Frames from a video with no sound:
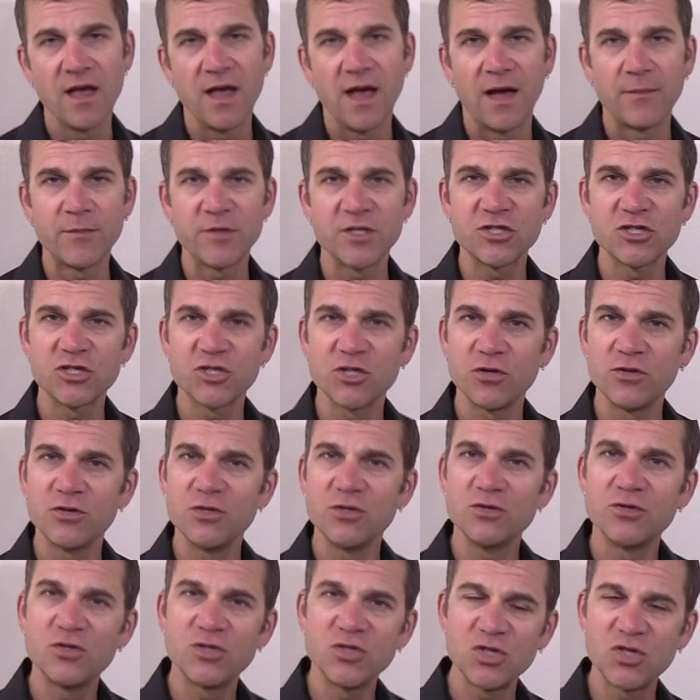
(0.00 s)
I'm going to show
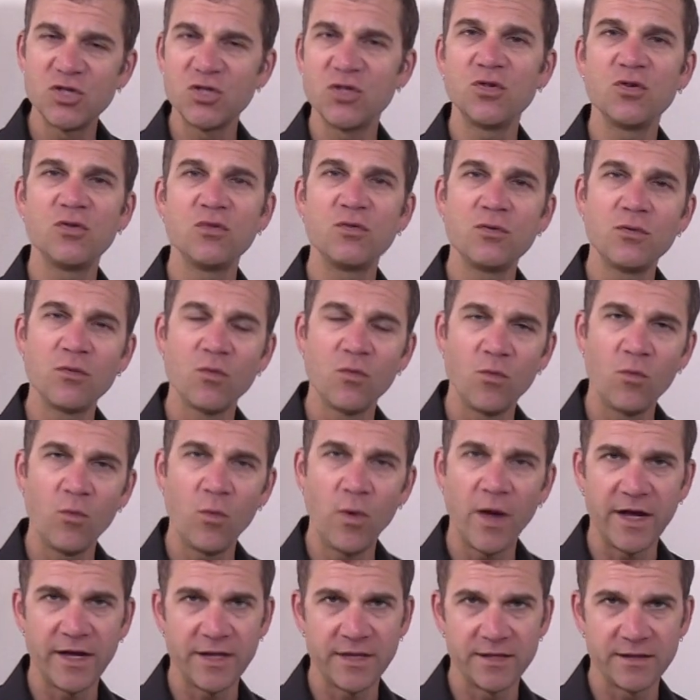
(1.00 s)
you two
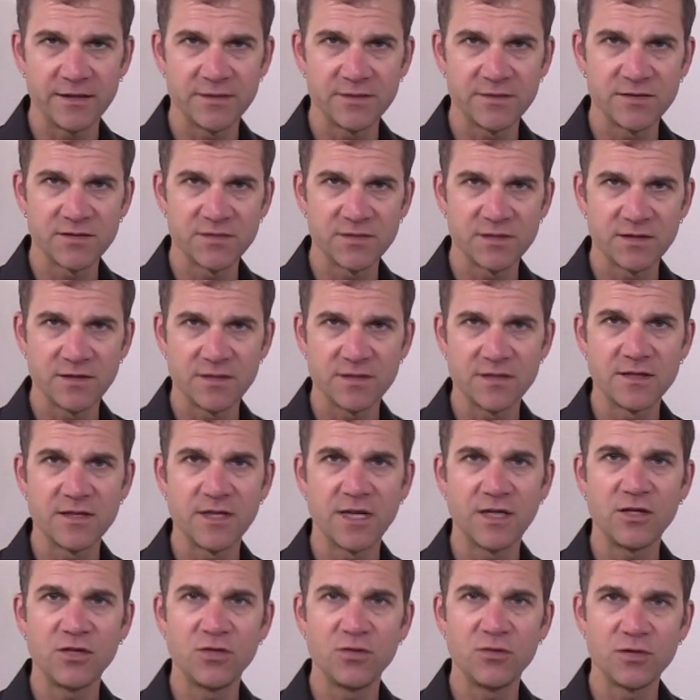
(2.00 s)
ways
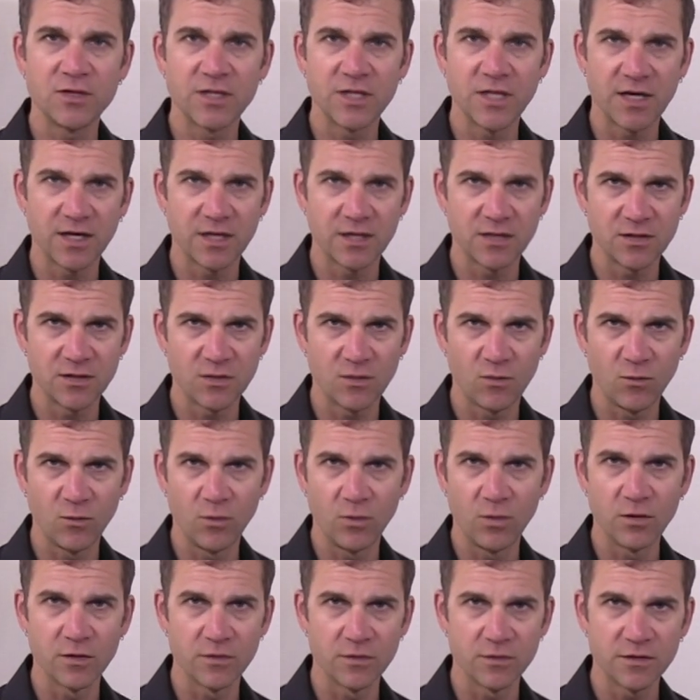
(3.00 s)
that you can
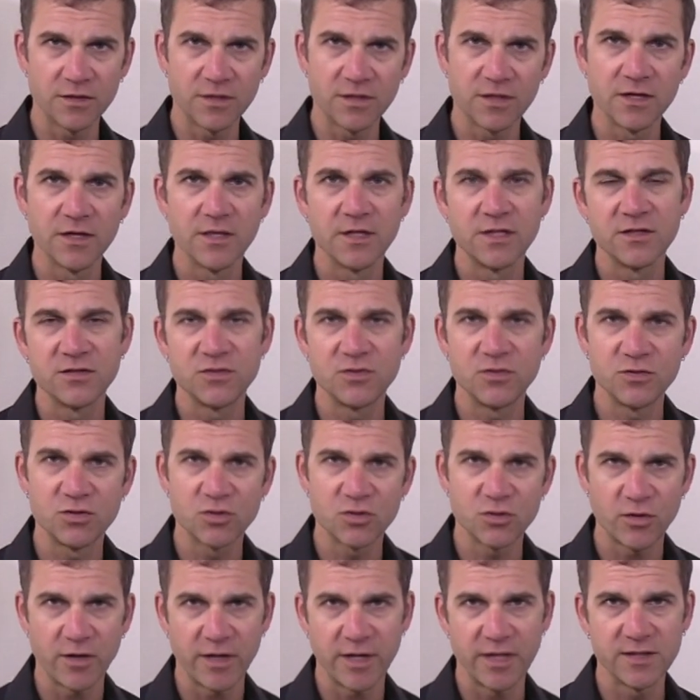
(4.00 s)
work to
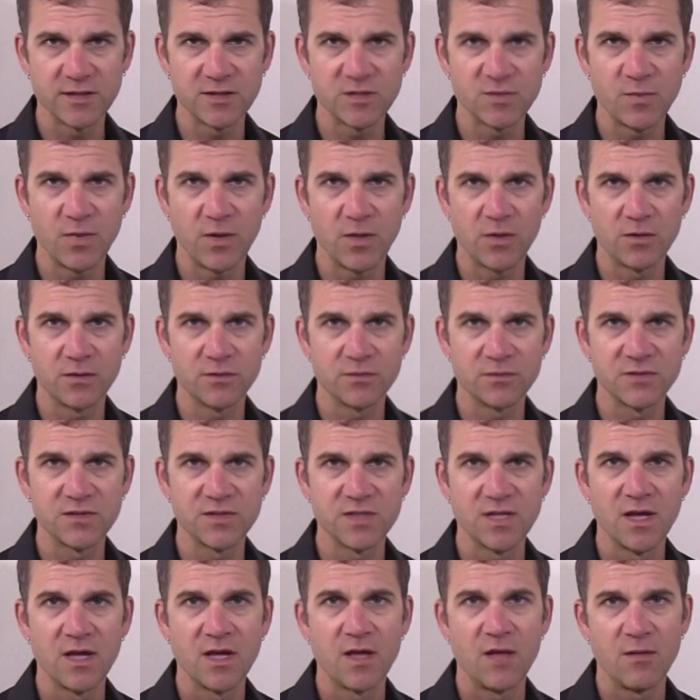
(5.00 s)
transpose
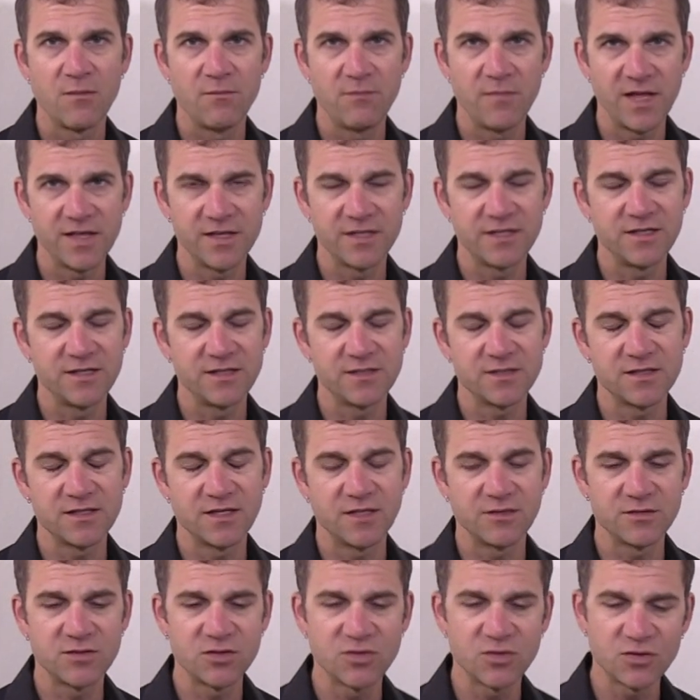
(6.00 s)
melodies.
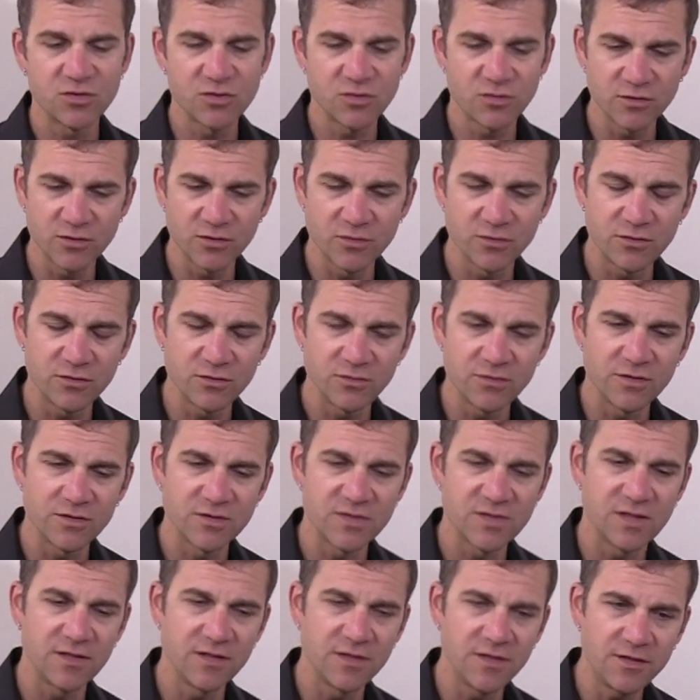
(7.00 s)
Now, it's true,
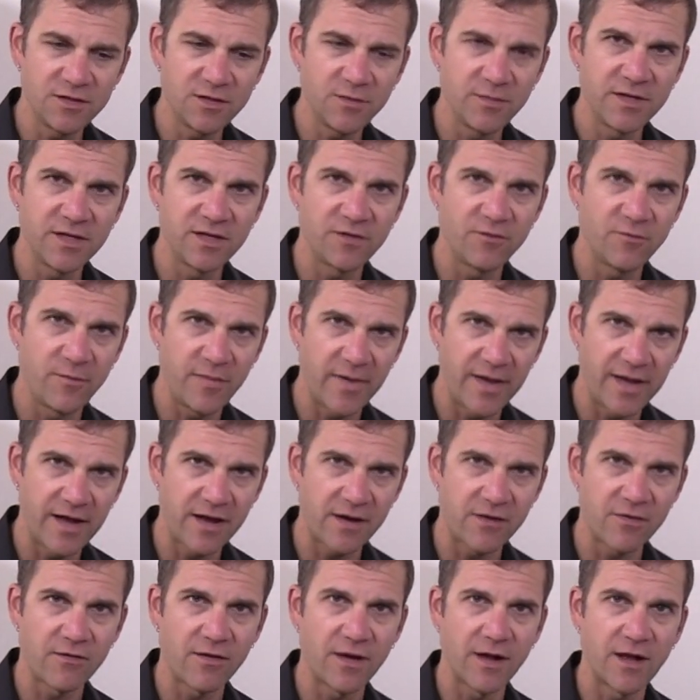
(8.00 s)
there's a little bit of
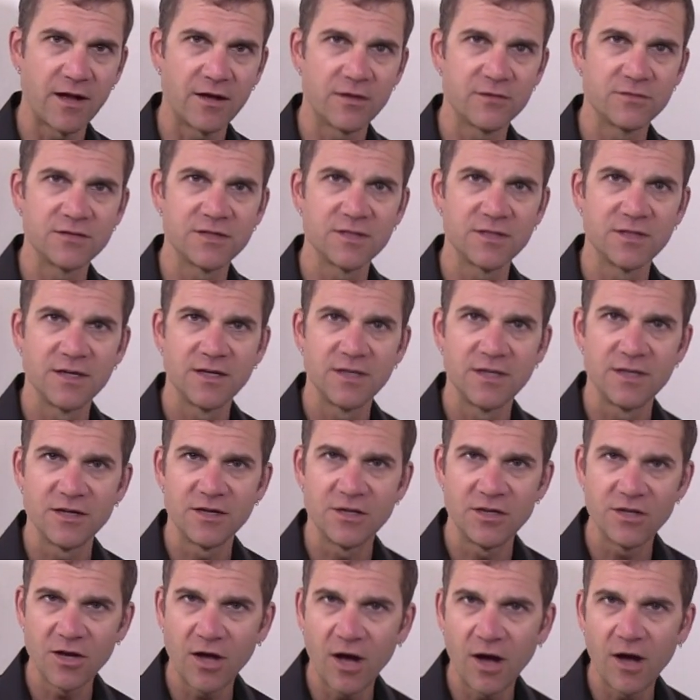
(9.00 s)
background
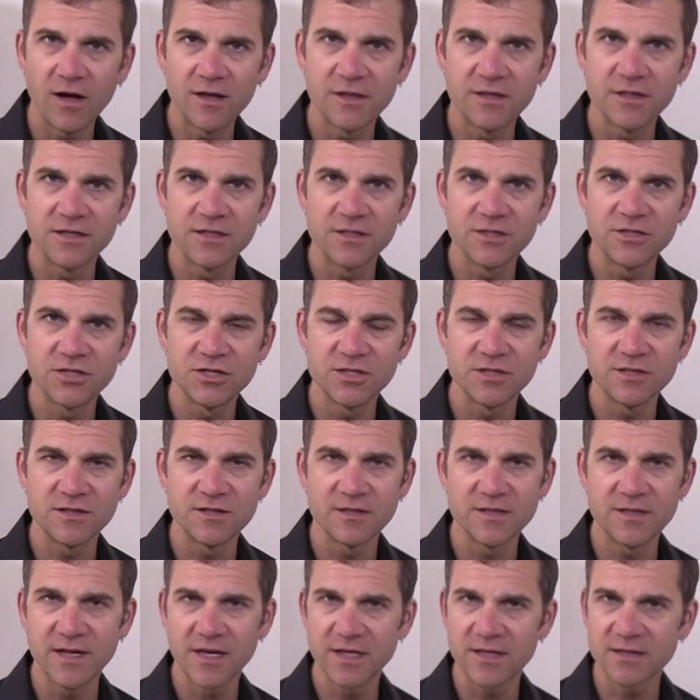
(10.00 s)
knowledge
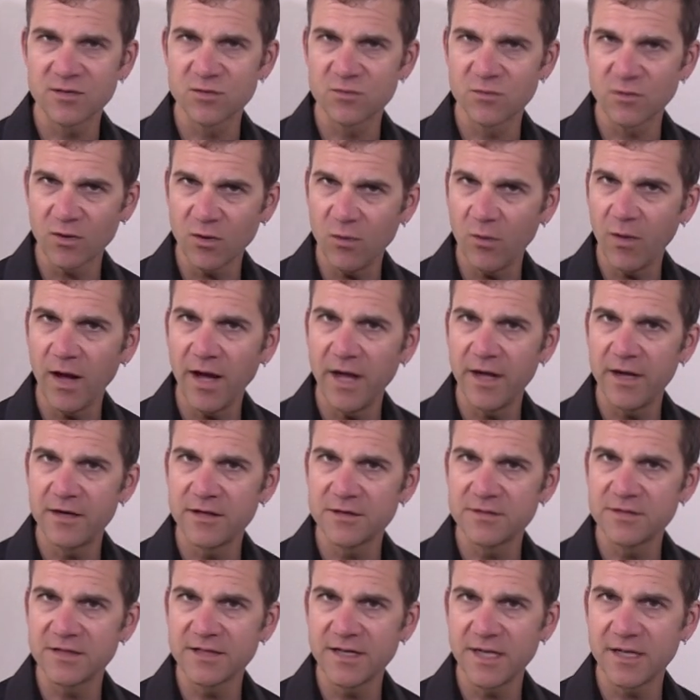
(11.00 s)
that's
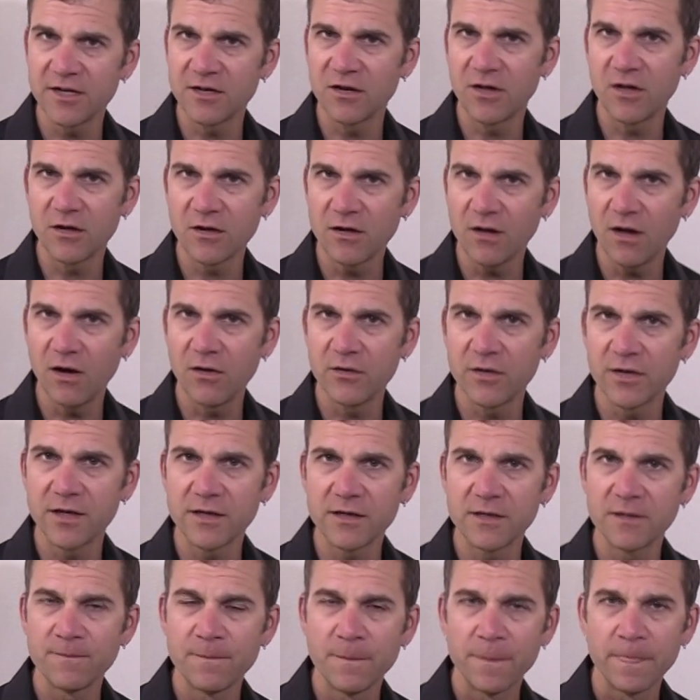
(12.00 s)
required to get it all going.